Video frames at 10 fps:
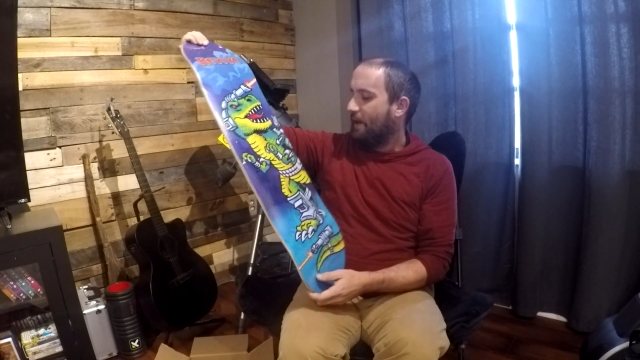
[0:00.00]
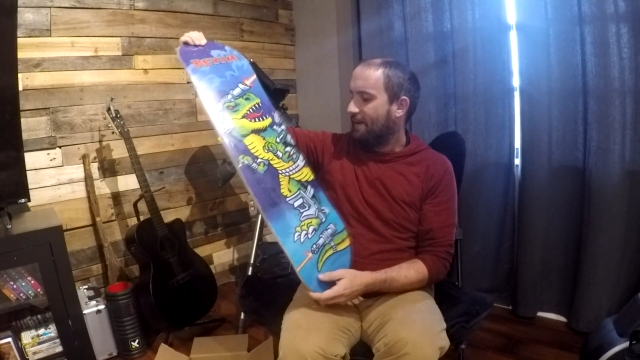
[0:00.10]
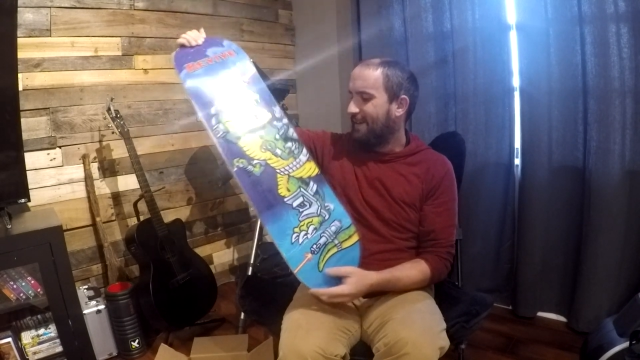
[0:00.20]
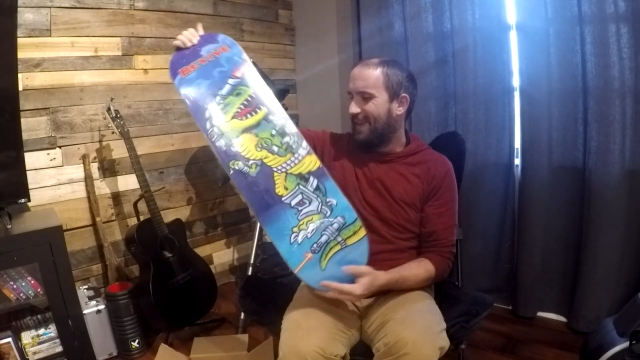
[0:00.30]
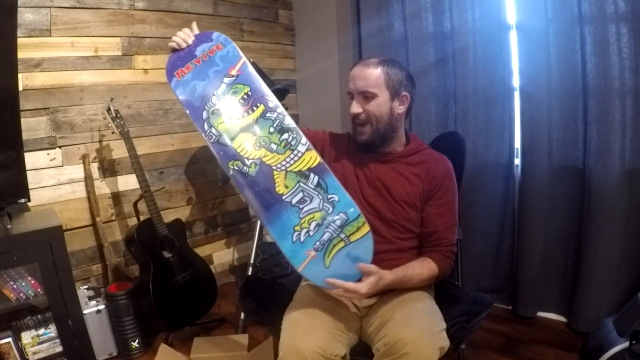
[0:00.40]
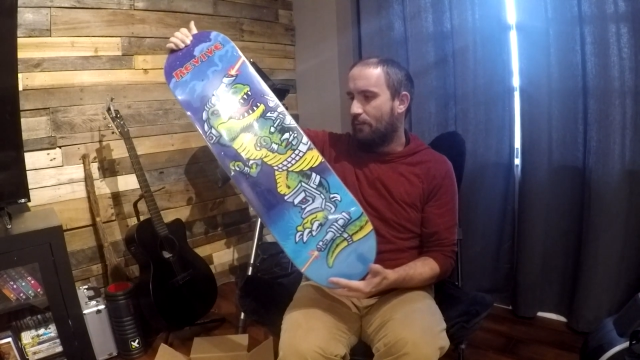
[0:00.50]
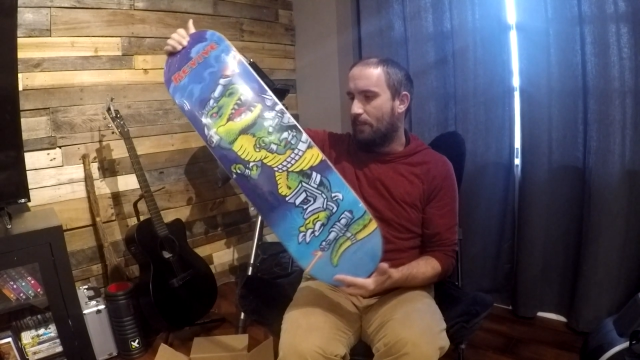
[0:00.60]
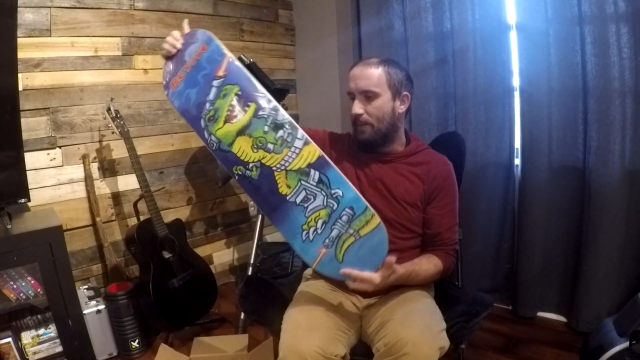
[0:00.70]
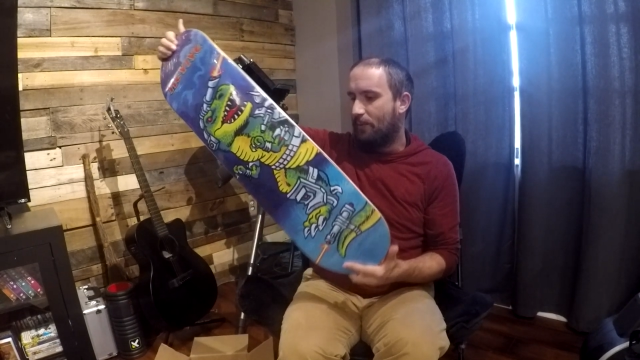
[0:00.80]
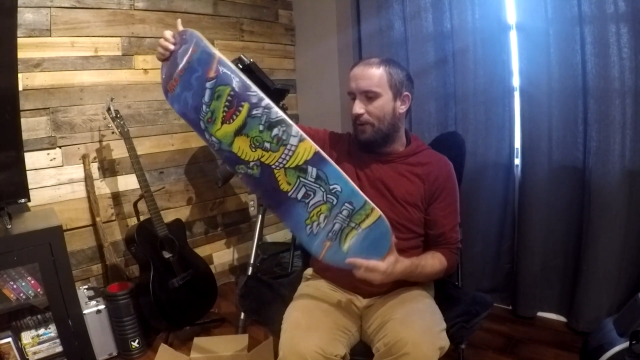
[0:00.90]
I can't
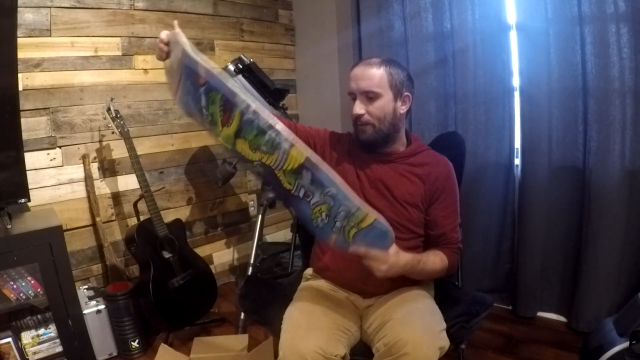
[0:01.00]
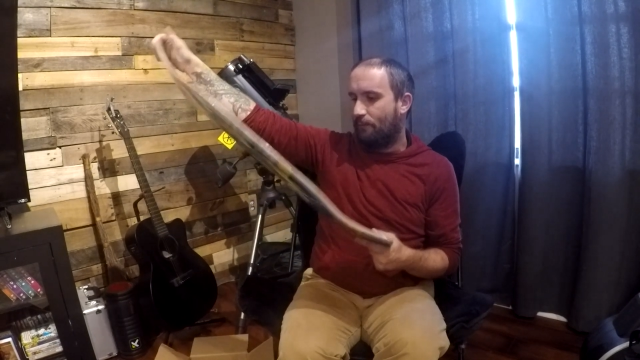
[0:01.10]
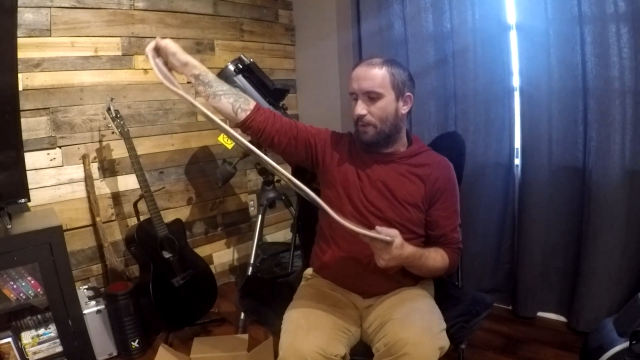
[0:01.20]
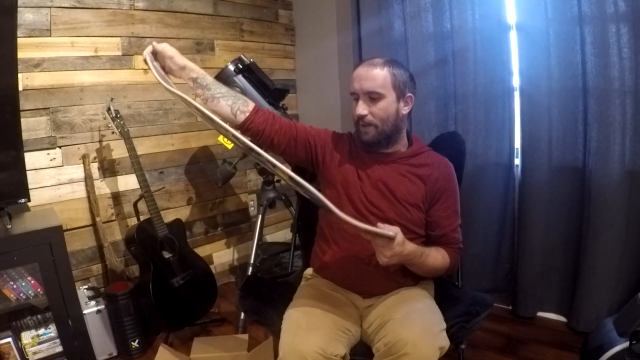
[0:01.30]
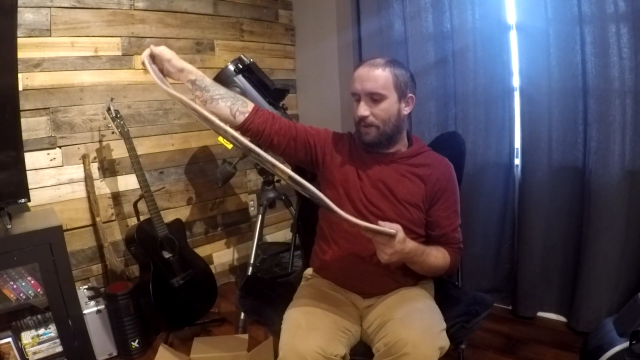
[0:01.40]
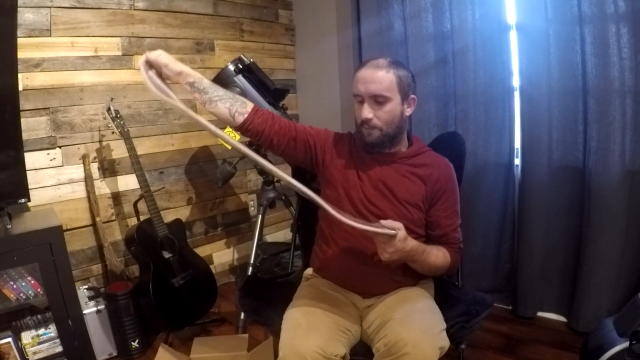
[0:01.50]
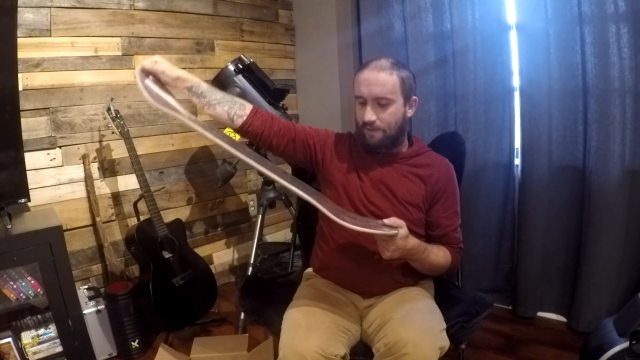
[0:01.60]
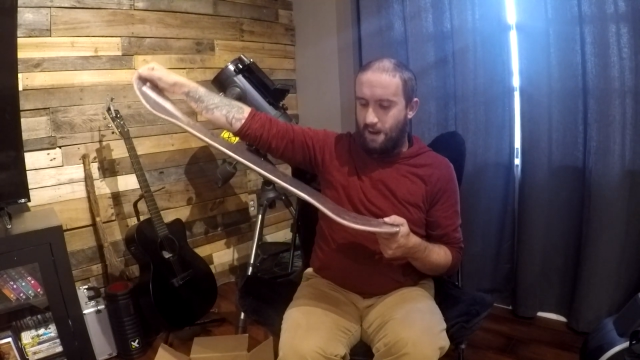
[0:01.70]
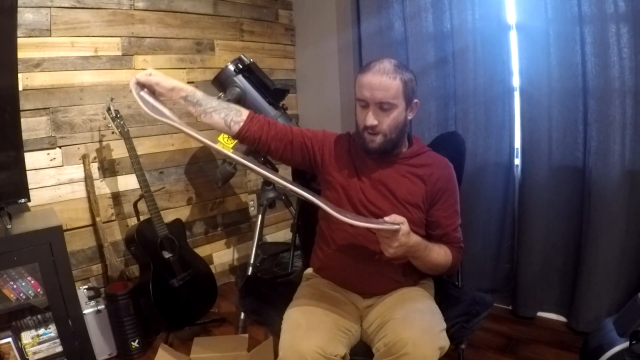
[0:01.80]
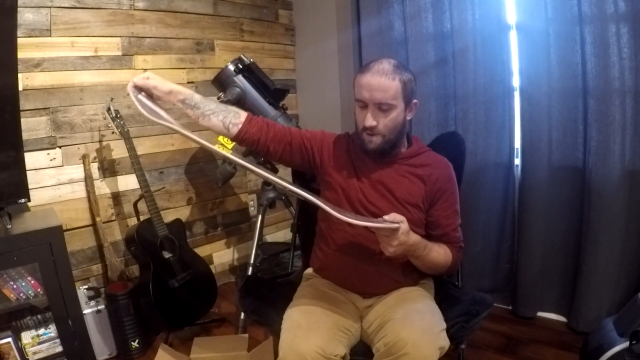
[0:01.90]
remember. I feel like it was
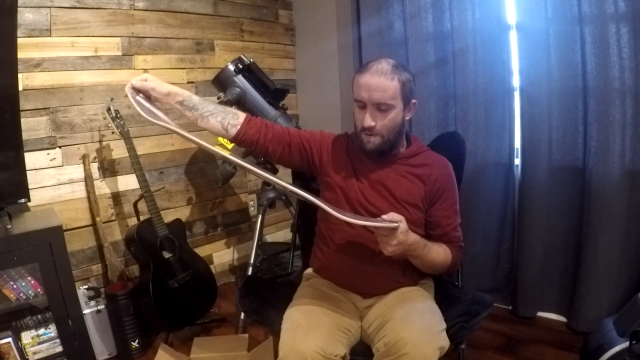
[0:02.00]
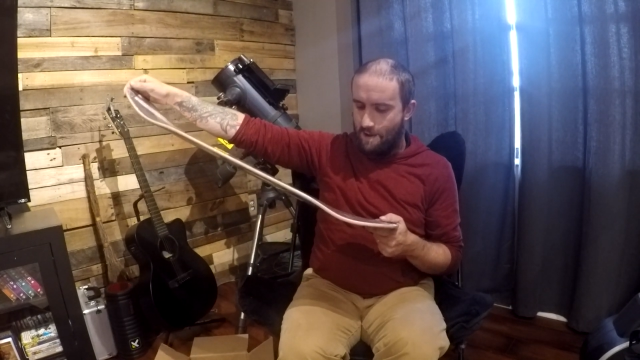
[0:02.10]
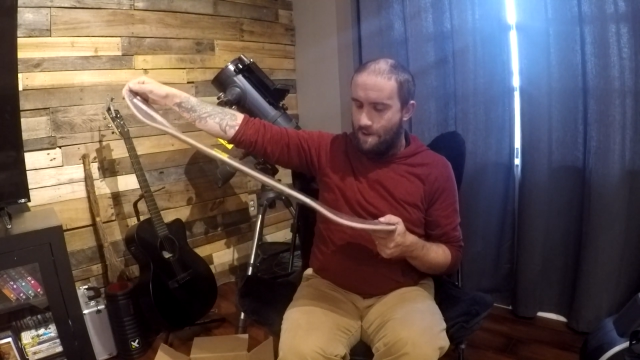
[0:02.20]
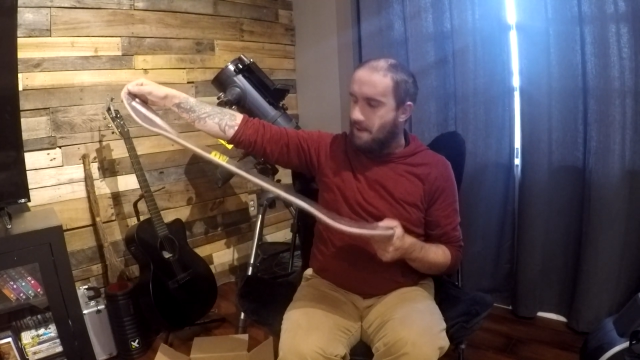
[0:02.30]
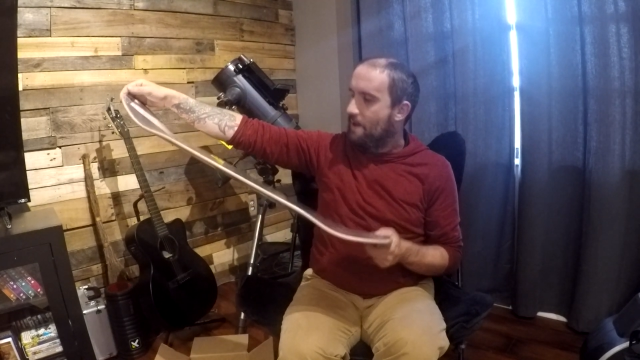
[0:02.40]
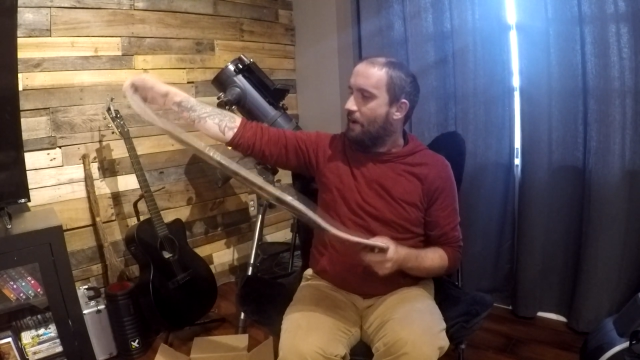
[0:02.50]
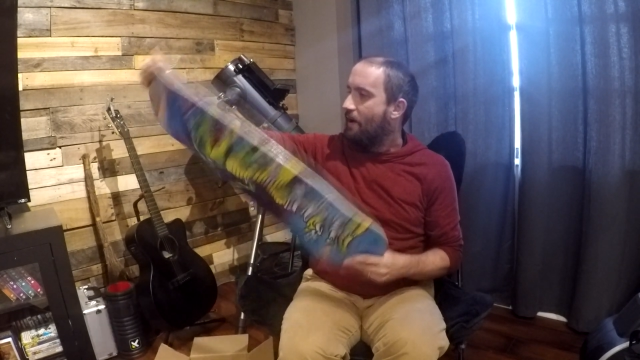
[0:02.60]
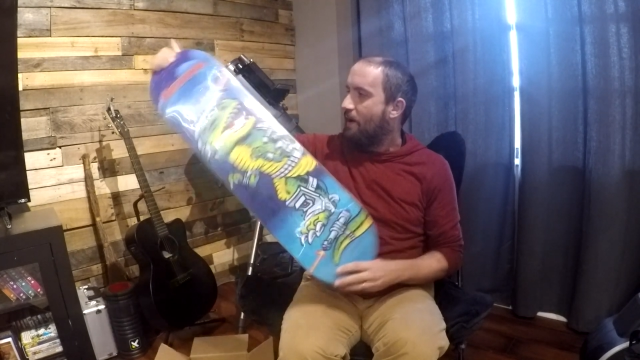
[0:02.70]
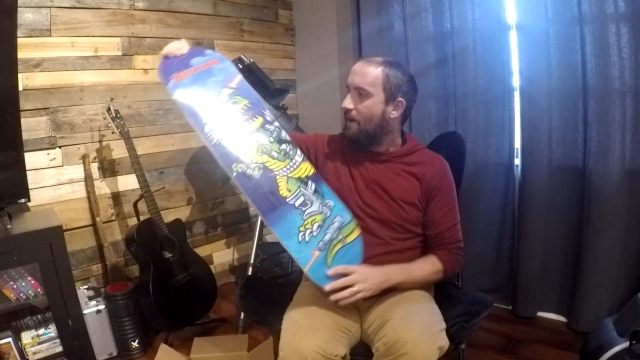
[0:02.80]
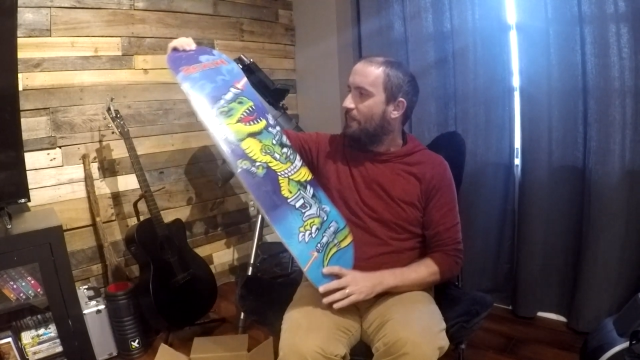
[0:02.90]
Tyco.
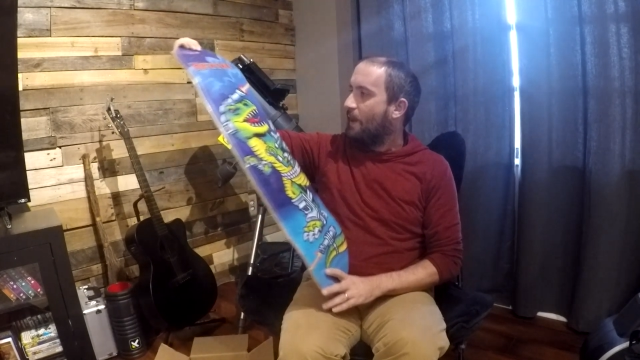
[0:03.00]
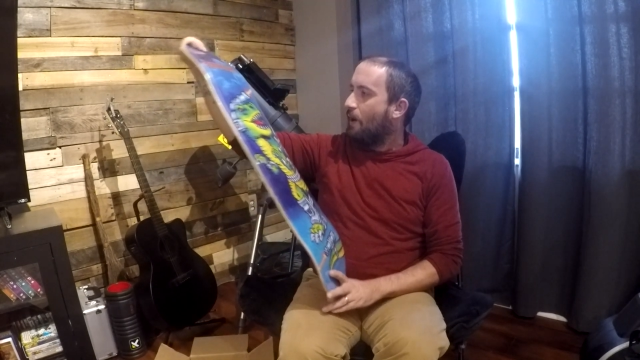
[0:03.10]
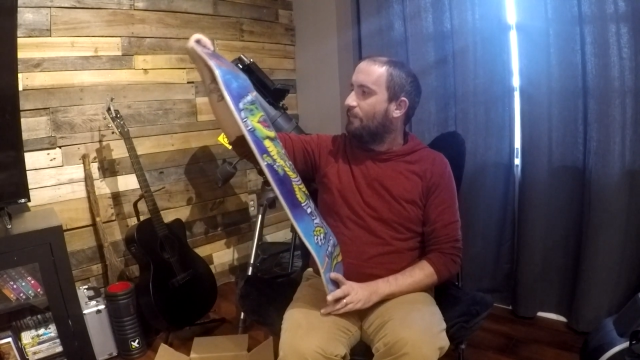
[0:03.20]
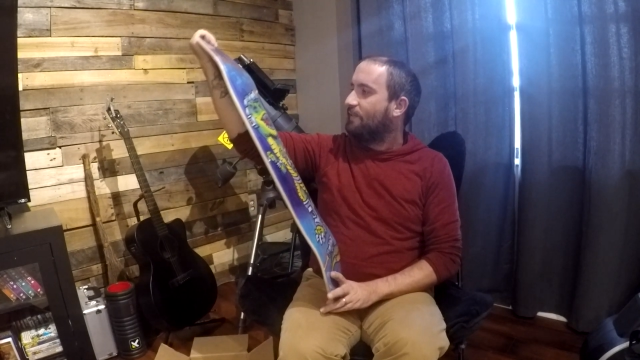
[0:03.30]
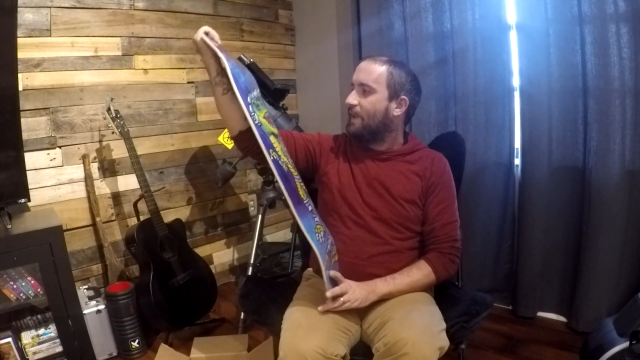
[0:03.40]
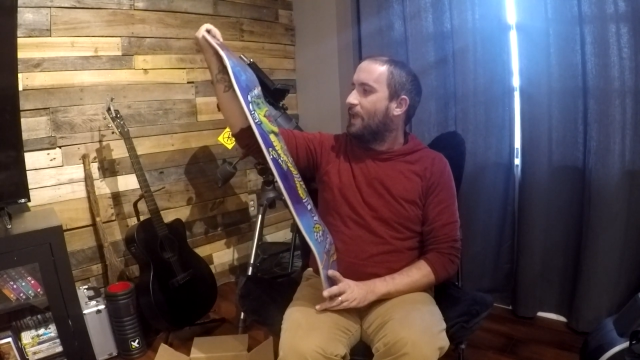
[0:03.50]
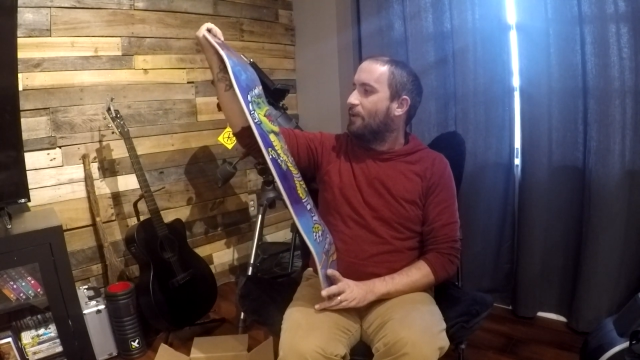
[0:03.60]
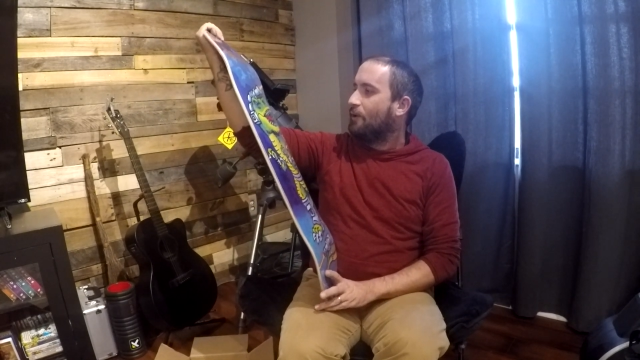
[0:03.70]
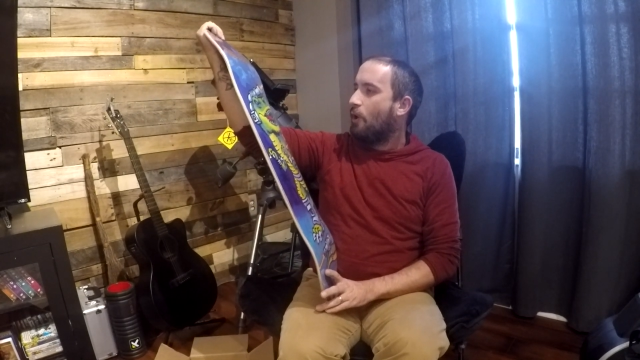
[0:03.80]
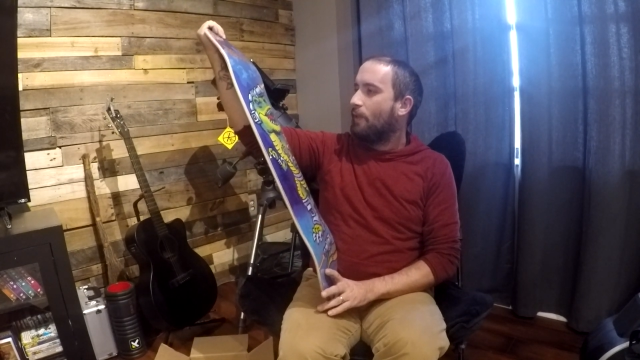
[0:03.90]
They obviously
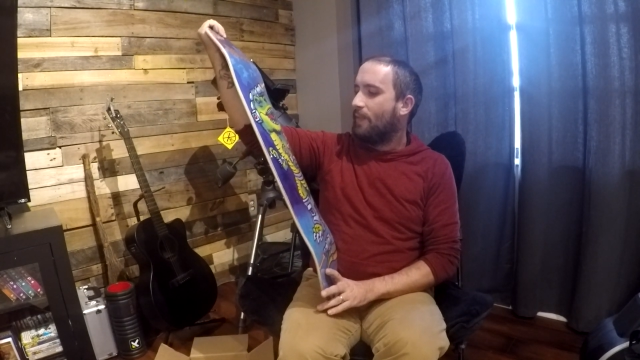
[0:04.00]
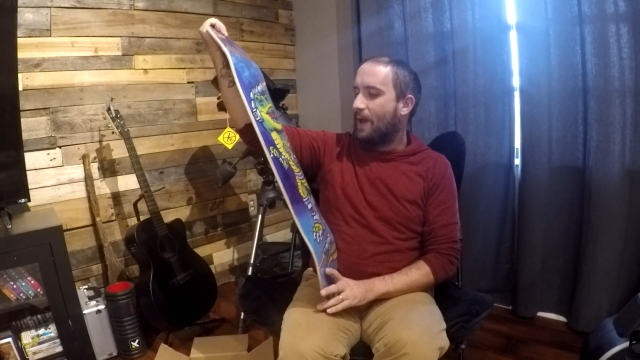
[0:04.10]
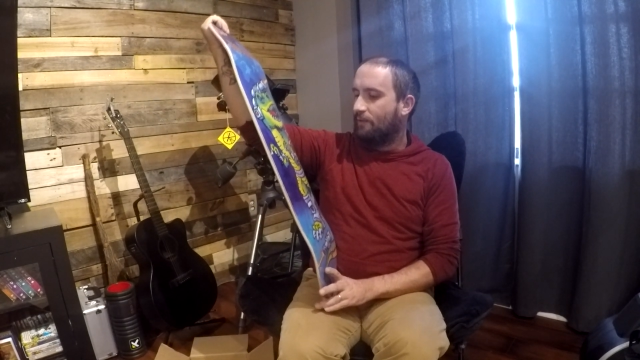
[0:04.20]
couldn't call it that,